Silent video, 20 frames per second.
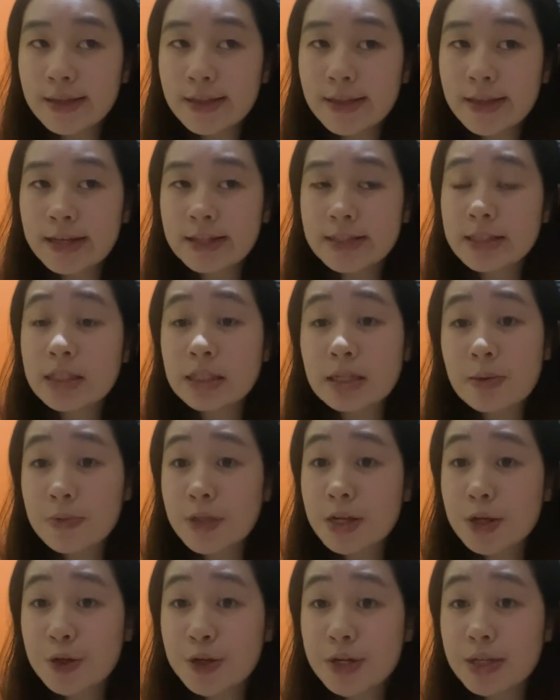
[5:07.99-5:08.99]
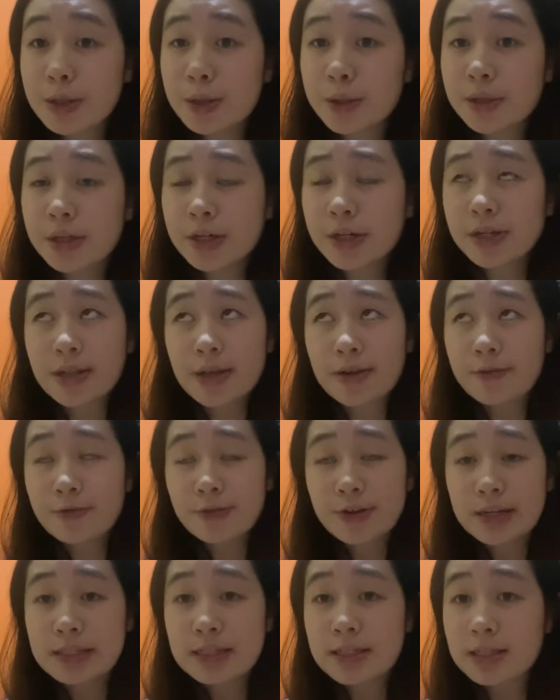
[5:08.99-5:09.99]
that's something you need to learn that
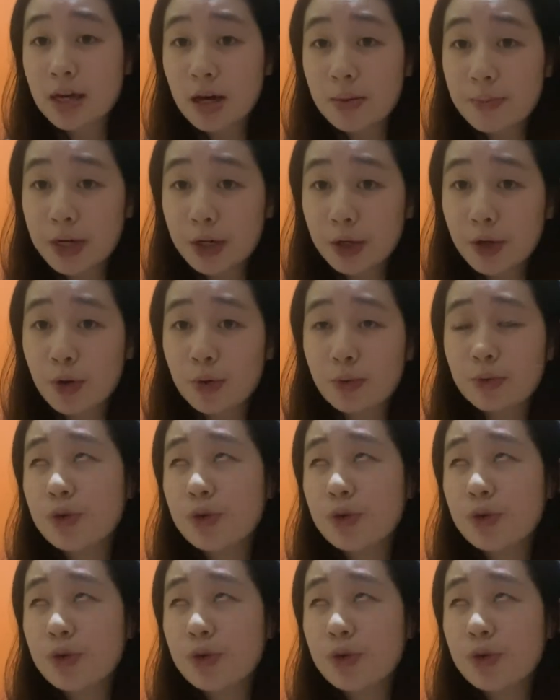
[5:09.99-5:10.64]
friends come and go.